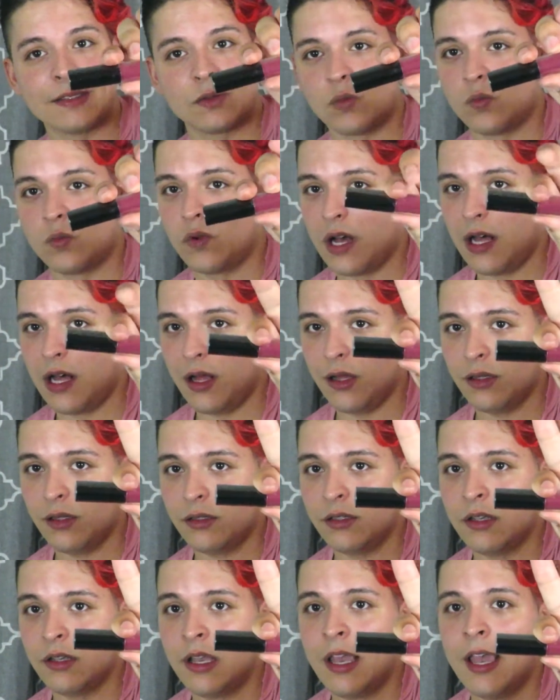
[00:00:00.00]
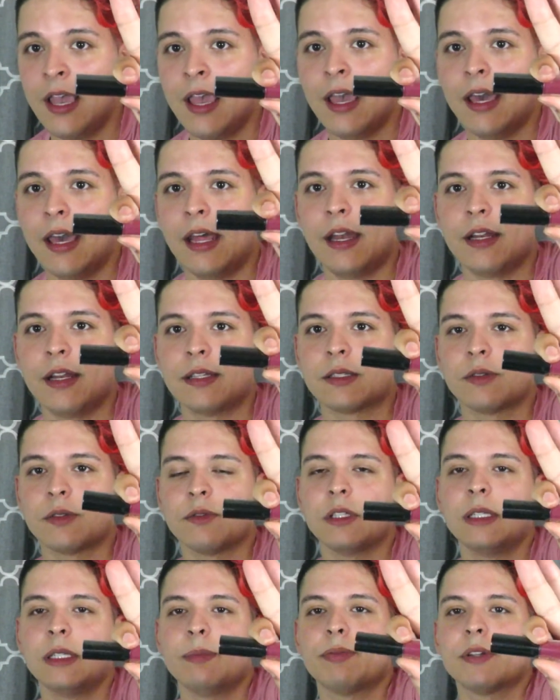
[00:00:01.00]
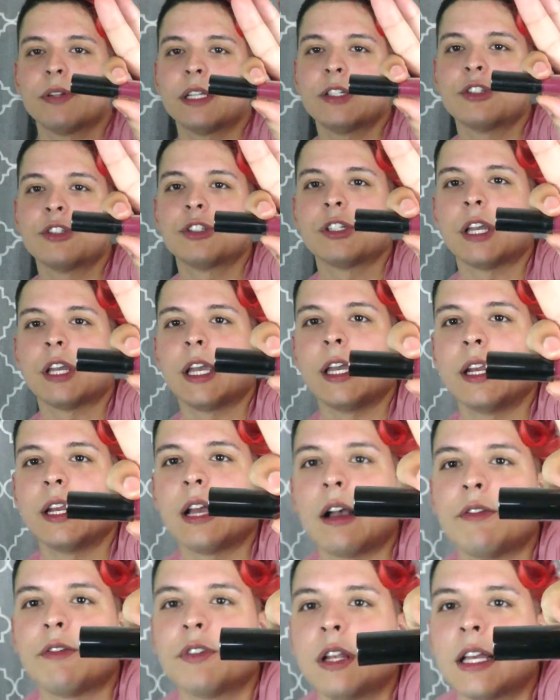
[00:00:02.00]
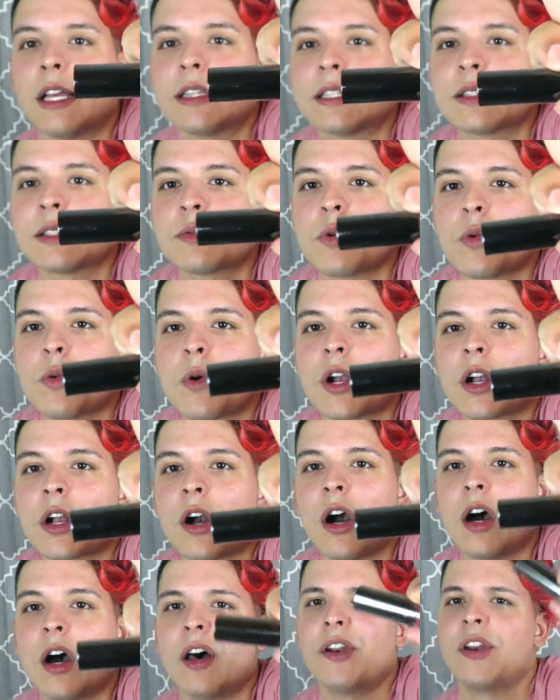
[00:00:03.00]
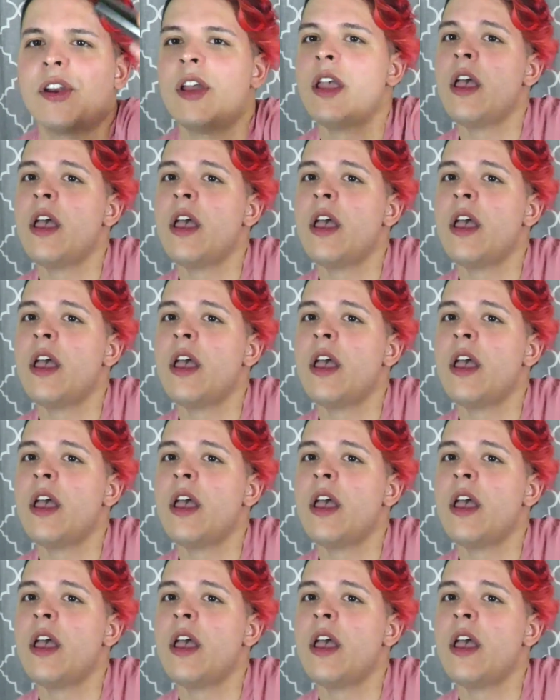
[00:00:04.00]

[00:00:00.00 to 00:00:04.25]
well. And it is a really pretty shade. I feel like this will work on